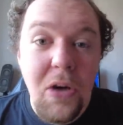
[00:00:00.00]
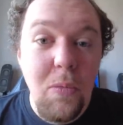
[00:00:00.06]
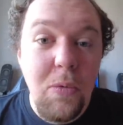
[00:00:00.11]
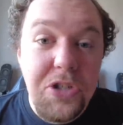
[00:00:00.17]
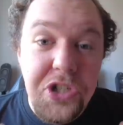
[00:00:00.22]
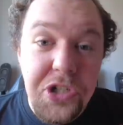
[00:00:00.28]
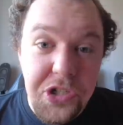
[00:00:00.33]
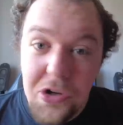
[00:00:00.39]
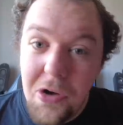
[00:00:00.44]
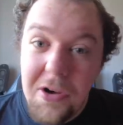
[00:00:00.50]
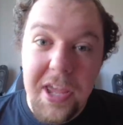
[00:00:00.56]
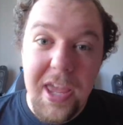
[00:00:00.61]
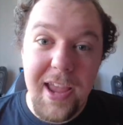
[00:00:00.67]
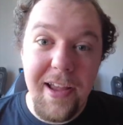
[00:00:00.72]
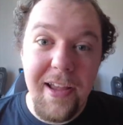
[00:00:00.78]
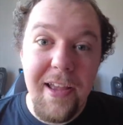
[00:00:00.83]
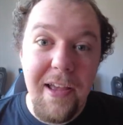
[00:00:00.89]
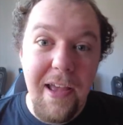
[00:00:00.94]
was
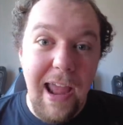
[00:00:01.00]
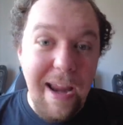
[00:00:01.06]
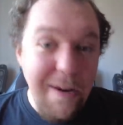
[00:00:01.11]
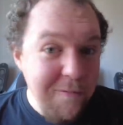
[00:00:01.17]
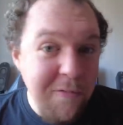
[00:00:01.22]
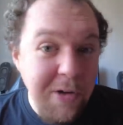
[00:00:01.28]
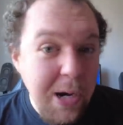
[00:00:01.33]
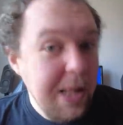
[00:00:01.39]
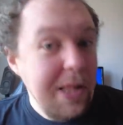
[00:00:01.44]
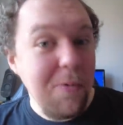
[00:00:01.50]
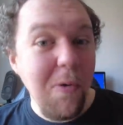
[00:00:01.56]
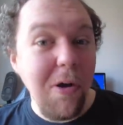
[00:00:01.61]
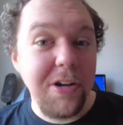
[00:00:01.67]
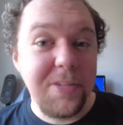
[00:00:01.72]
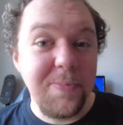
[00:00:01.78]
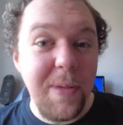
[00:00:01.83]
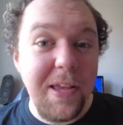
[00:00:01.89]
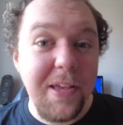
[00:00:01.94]
shocking. It really
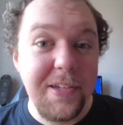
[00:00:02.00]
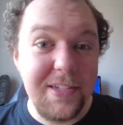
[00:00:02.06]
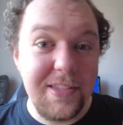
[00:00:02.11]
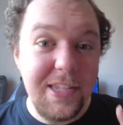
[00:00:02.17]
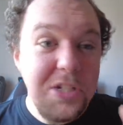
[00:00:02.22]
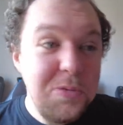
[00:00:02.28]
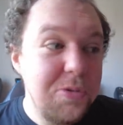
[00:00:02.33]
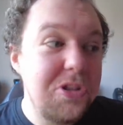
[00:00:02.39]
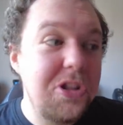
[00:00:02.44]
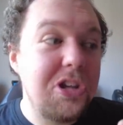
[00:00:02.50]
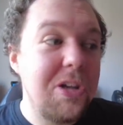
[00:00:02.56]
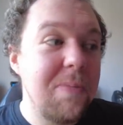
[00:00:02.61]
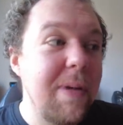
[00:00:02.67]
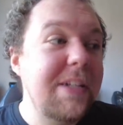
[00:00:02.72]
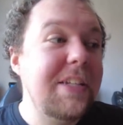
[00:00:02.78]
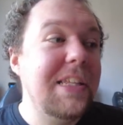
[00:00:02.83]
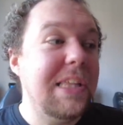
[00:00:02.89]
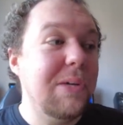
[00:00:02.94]
was, because this was the
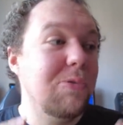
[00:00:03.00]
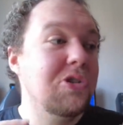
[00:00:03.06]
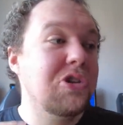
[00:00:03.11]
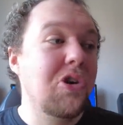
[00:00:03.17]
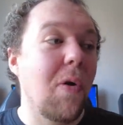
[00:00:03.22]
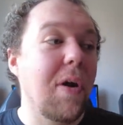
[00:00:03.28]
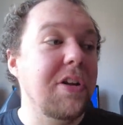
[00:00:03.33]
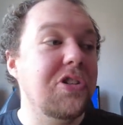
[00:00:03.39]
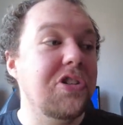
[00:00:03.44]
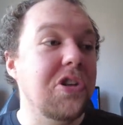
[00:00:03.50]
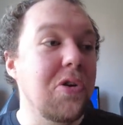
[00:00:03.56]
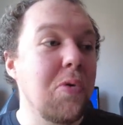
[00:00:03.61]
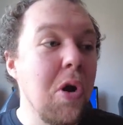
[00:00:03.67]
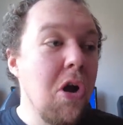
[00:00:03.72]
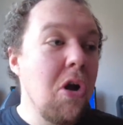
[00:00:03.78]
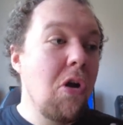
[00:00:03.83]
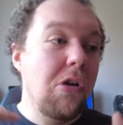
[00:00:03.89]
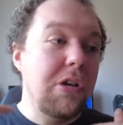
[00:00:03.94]
committee that was going
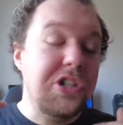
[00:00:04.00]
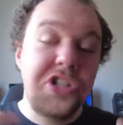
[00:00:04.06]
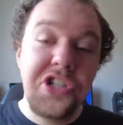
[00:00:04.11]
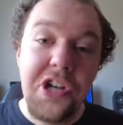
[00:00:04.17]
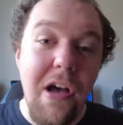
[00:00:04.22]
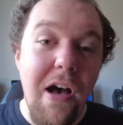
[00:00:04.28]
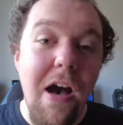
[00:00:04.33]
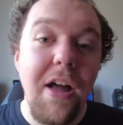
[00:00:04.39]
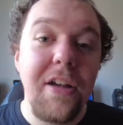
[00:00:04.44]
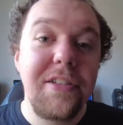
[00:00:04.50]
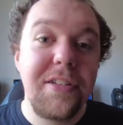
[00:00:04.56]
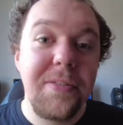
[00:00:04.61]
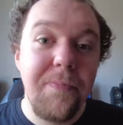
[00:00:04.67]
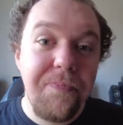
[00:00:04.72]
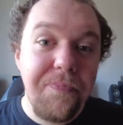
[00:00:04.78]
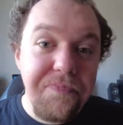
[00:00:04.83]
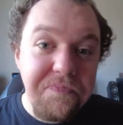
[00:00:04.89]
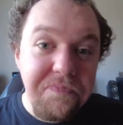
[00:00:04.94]
to chart
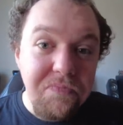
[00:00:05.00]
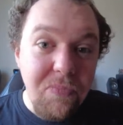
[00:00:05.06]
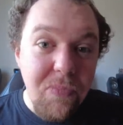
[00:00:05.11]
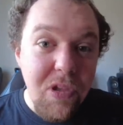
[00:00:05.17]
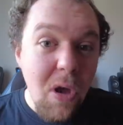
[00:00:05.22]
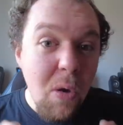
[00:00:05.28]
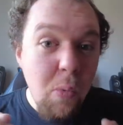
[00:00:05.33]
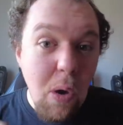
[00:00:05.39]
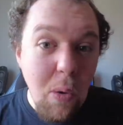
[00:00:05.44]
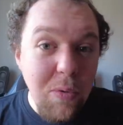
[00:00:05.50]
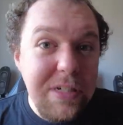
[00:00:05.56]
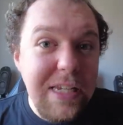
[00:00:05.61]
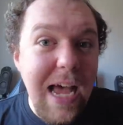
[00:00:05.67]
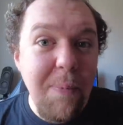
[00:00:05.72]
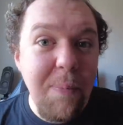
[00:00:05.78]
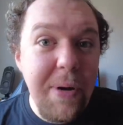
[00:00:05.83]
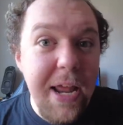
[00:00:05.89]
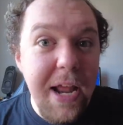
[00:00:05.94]
what was
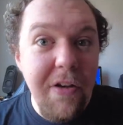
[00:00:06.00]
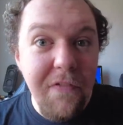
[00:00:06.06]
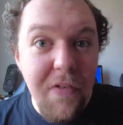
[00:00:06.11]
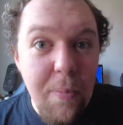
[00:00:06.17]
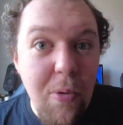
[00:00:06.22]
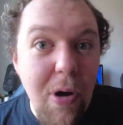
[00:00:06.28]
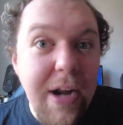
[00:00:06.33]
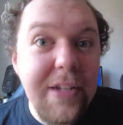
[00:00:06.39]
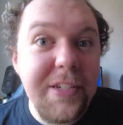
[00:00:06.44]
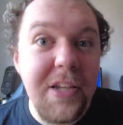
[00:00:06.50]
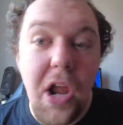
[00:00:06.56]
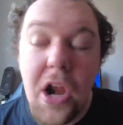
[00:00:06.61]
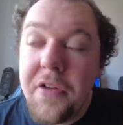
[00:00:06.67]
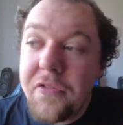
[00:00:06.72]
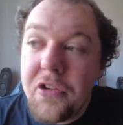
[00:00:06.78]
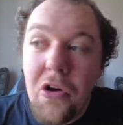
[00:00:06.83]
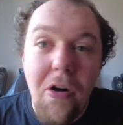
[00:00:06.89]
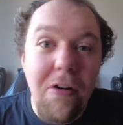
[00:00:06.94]
happening for Brexit.
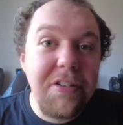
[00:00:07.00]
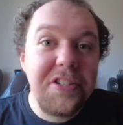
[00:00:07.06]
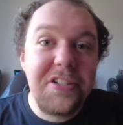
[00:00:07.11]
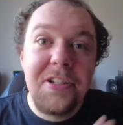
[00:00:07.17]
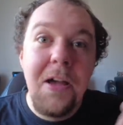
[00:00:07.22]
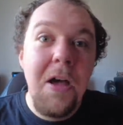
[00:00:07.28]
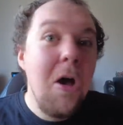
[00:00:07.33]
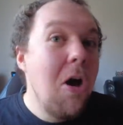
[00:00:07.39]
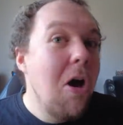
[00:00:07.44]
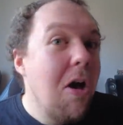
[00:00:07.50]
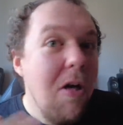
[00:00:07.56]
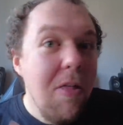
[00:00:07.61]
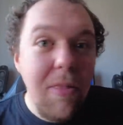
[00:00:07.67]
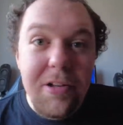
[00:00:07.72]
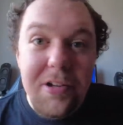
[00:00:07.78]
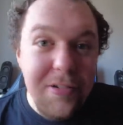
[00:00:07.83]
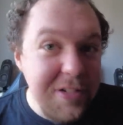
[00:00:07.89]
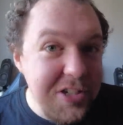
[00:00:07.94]
And of course,
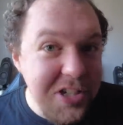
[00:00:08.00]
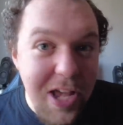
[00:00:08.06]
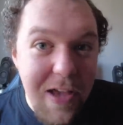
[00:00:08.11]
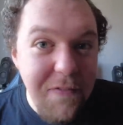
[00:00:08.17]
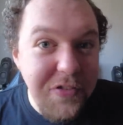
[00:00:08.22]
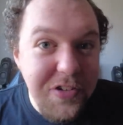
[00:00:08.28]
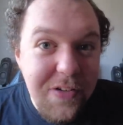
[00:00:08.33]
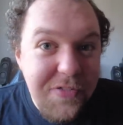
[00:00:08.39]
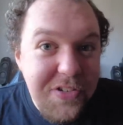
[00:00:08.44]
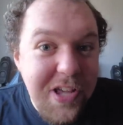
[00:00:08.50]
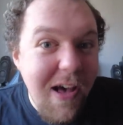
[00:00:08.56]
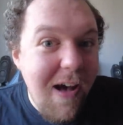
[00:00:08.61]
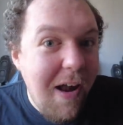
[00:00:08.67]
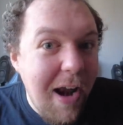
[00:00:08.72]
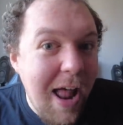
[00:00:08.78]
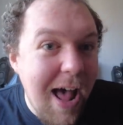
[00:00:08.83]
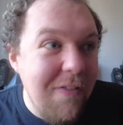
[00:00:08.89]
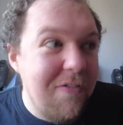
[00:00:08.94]
the Conservatives
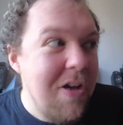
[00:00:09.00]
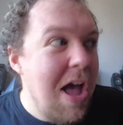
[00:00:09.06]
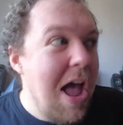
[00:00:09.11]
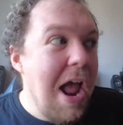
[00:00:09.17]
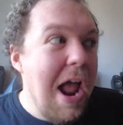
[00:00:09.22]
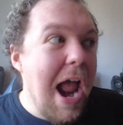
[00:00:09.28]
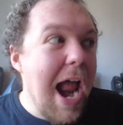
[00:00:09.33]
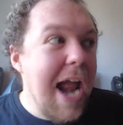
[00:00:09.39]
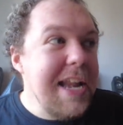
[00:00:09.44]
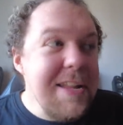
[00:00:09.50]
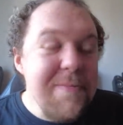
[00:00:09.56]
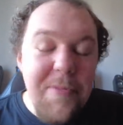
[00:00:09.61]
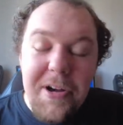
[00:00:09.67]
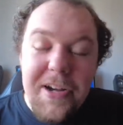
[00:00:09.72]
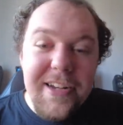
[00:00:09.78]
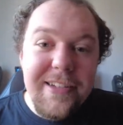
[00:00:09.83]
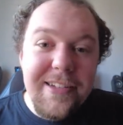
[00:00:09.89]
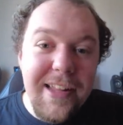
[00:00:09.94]
can't have
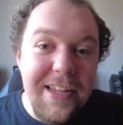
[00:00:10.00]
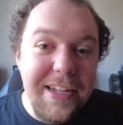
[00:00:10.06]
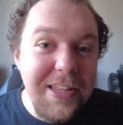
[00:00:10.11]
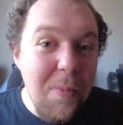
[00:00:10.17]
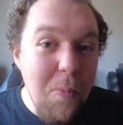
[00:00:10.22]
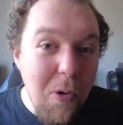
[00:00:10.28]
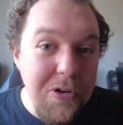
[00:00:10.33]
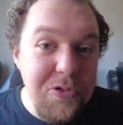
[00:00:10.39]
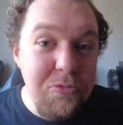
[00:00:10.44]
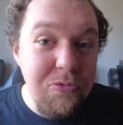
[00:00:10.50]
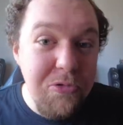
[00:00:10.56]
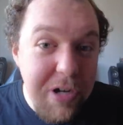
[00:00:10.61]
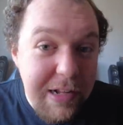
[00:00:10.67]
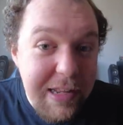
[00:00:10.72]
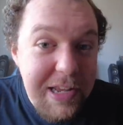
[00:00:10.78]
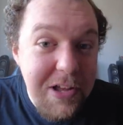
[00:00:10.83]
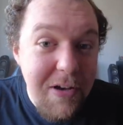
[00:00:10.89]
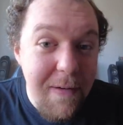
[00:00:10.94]
anybody telling them what's
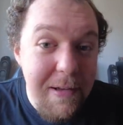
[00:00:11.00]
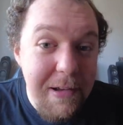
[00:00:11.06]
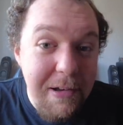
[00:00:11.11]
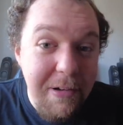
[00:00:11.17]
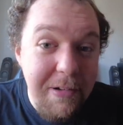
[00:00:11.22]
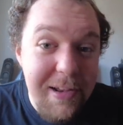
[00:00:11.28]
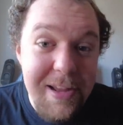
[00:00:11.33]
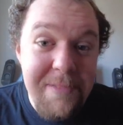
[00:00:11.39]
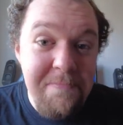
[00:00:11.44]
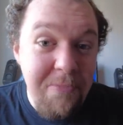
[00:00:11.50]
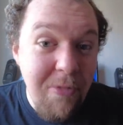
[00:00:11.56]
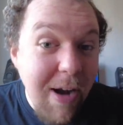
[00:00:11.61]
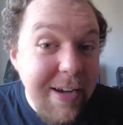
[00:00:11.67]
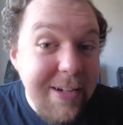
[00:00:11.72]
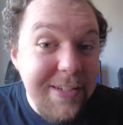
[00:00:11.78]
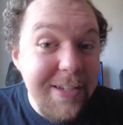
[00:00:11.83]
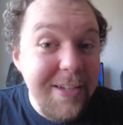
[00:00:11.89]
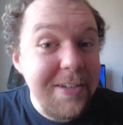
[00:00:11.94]
really going on in
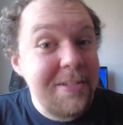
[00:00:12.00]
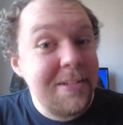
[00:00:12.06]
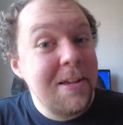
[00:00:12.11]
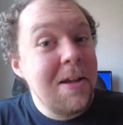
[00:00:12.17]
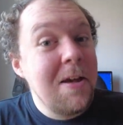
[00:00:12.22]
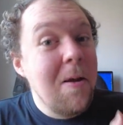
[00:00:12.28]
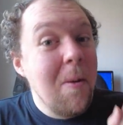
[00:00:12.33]
Brexit.